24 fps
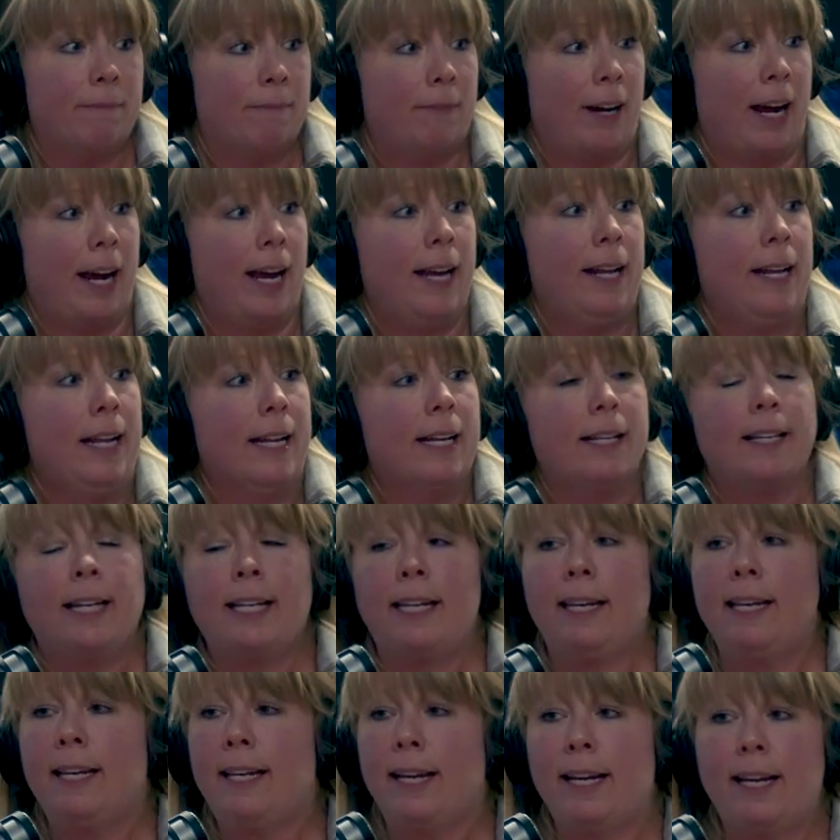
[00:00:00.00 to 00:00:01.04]
right? Like
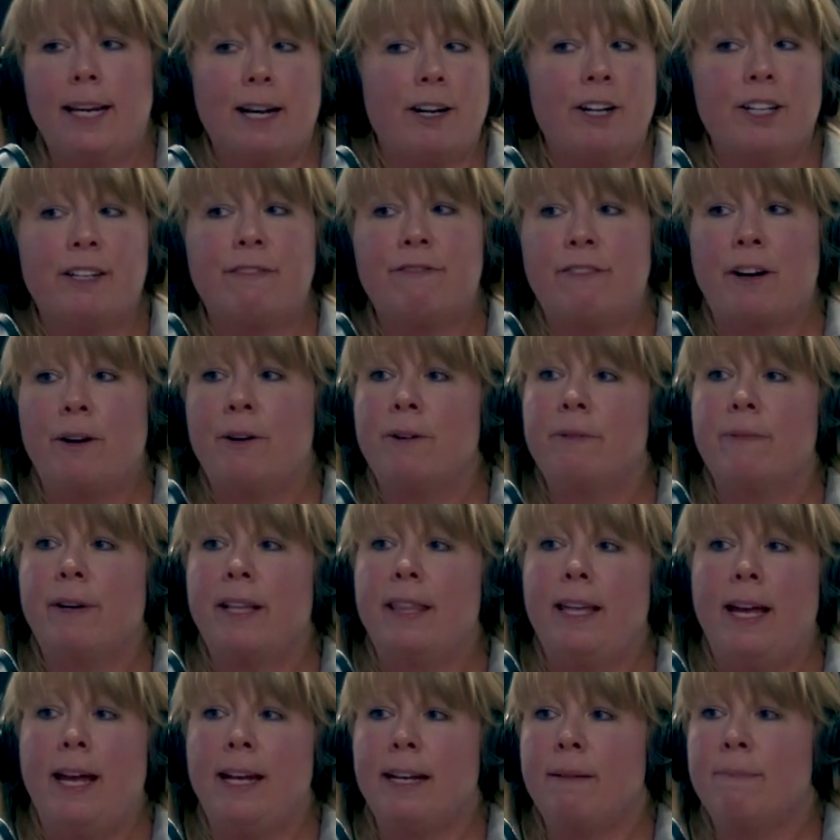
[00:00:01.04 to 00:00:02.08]
he can get on the phone with
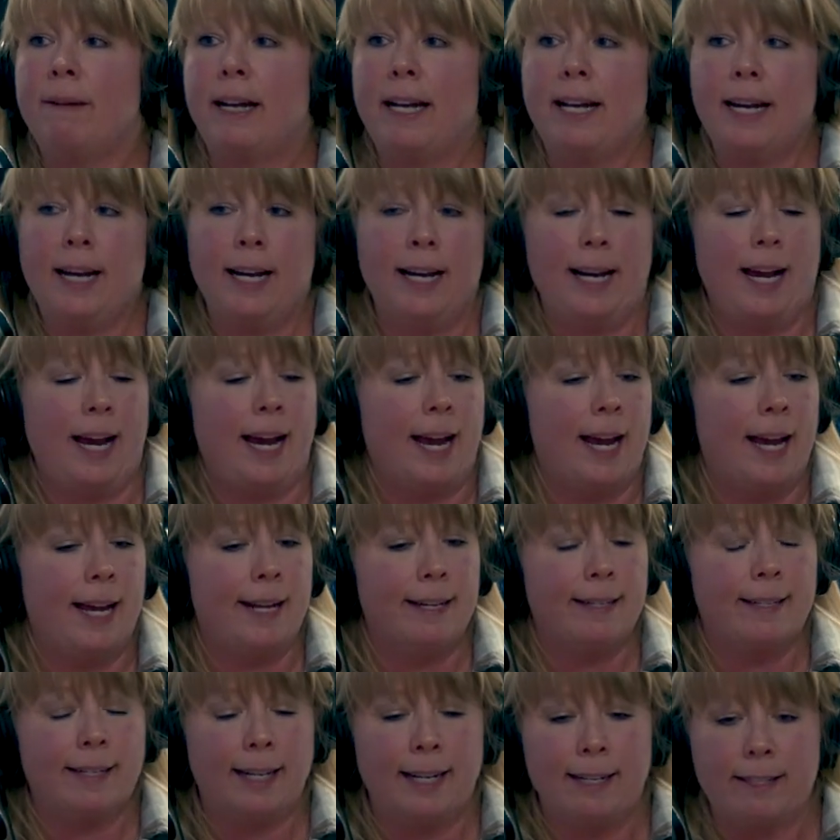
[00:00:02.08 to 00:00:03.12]
anybody
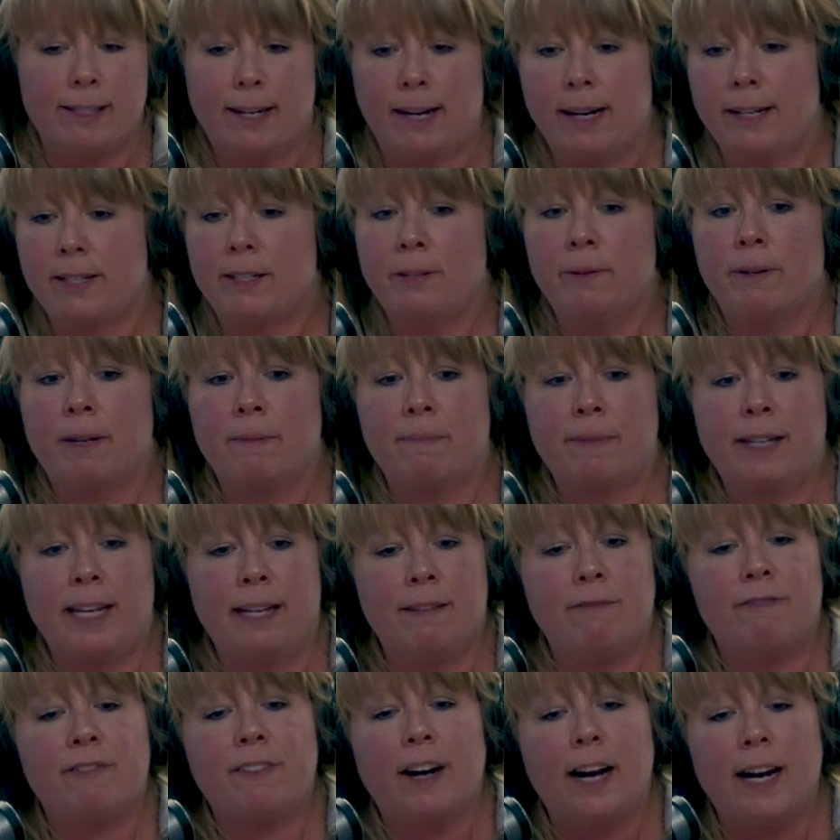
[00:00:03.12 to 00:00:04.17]
and can talk to them, can
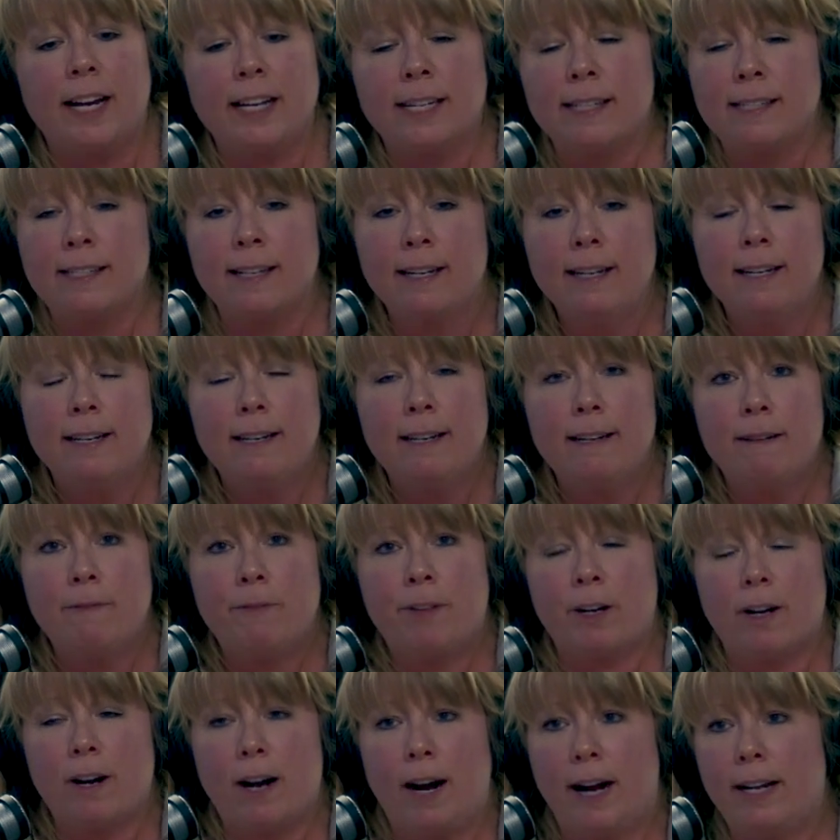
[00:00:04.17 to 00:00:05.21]
find
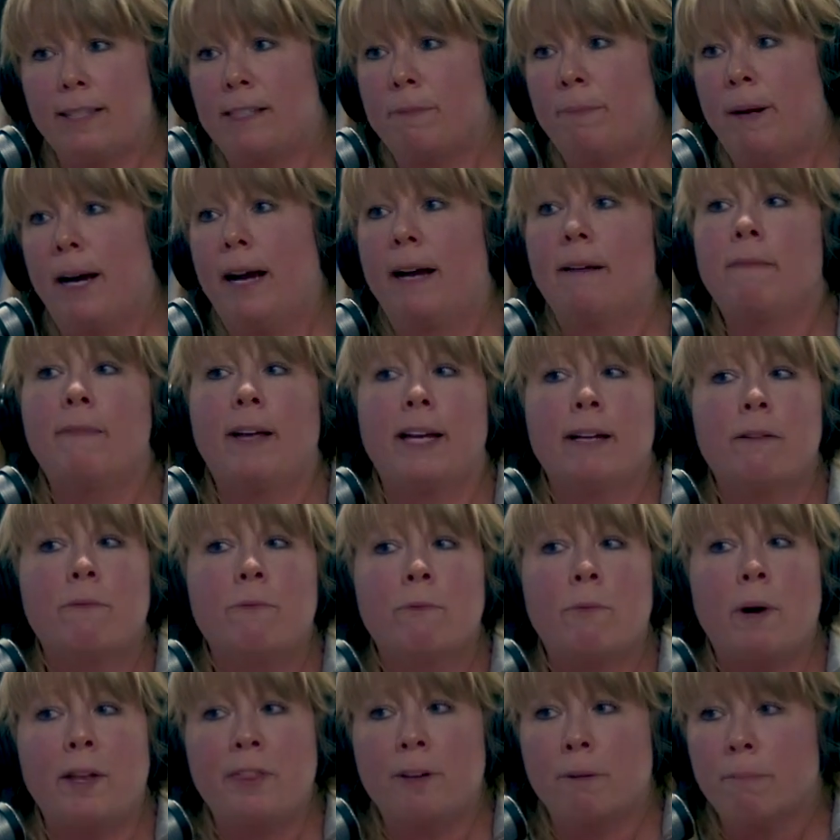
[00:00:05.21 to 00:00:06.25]
their hotspot, like
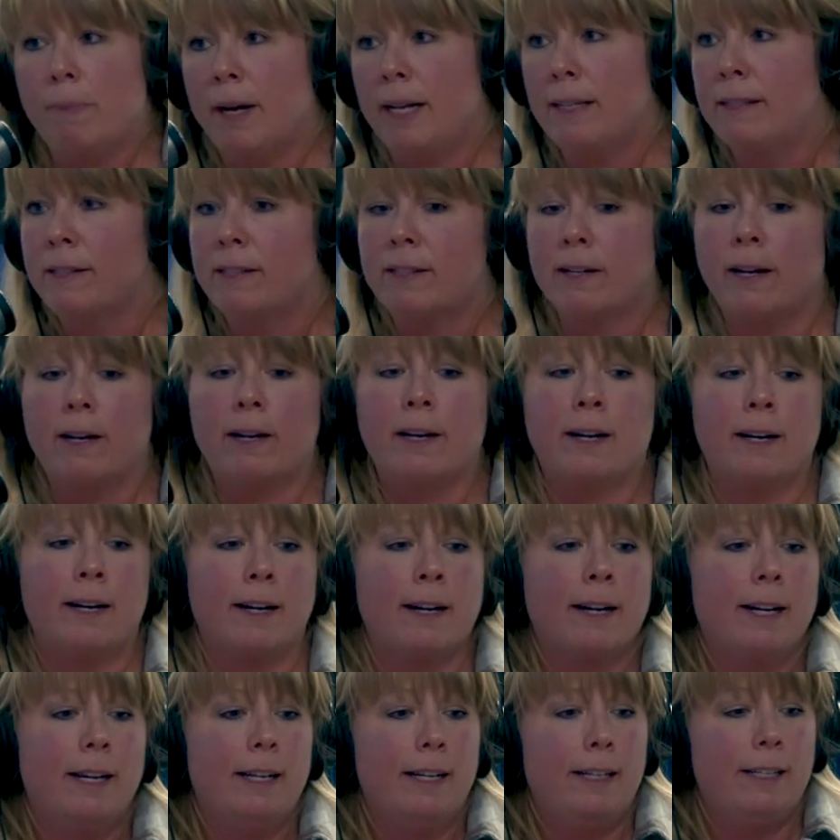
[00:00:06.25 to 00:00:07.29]
what their buttons are.
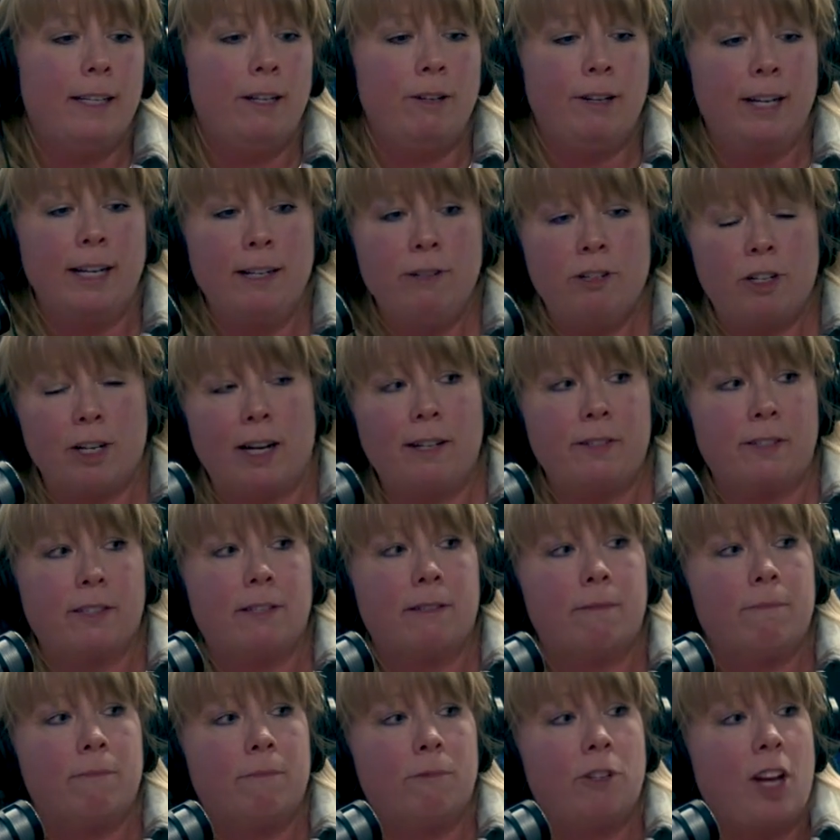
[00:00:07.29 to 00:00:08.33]
You can just
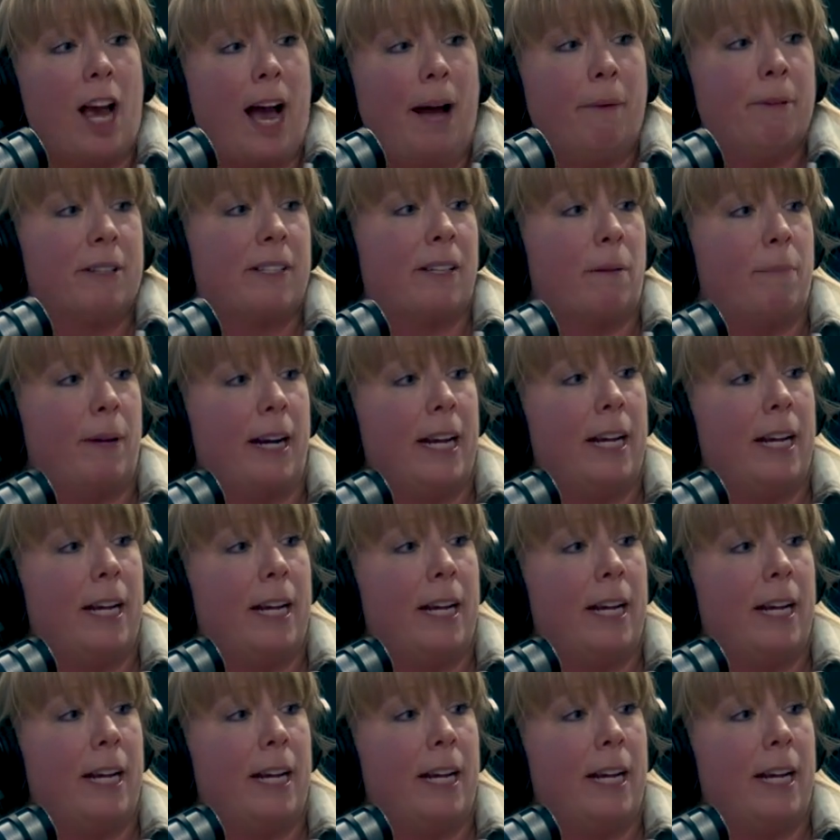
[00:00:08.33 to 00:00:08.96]
chat with somebody and you